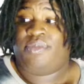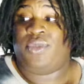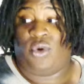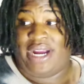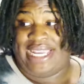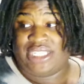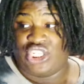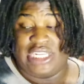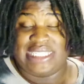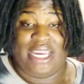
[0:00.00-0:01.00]
Or I guess she
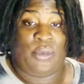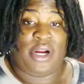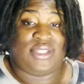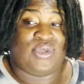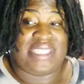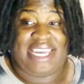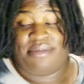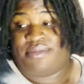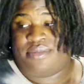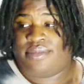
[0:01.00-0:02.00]
didn't say a word, so it's like,
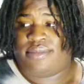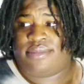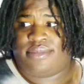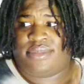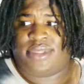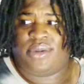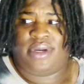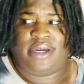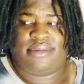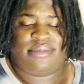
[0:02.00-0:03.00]

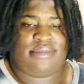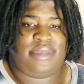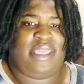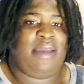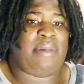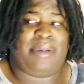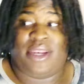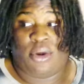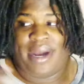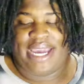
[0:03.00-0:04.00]
okay. Probably in
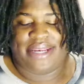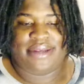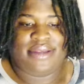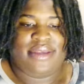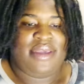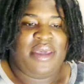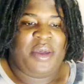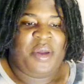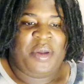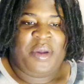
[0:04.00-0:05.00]
her mind.
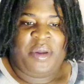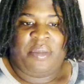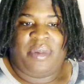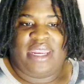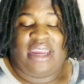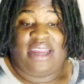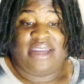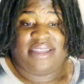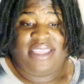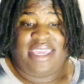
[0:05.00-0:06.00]

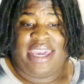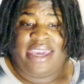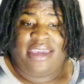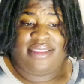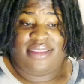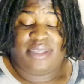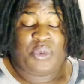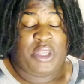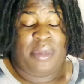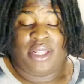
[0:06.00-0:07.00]
But, yeah, at this
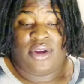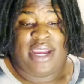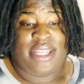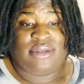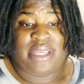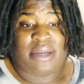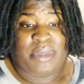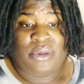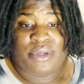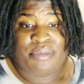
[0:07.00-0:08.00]
point, you better learn how to use that
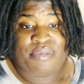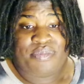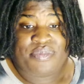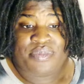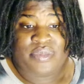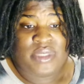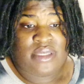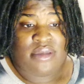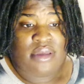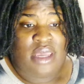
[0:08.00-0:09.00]
computer.
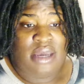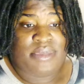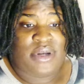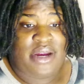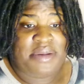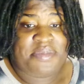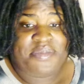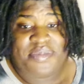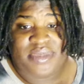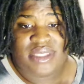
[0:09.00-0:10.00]
I'm sorry.
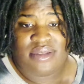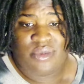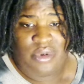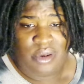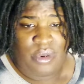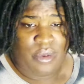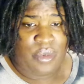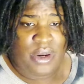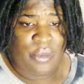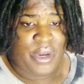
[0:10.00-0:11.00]
Where
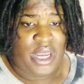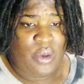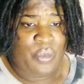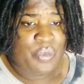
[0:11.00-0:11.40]
we go?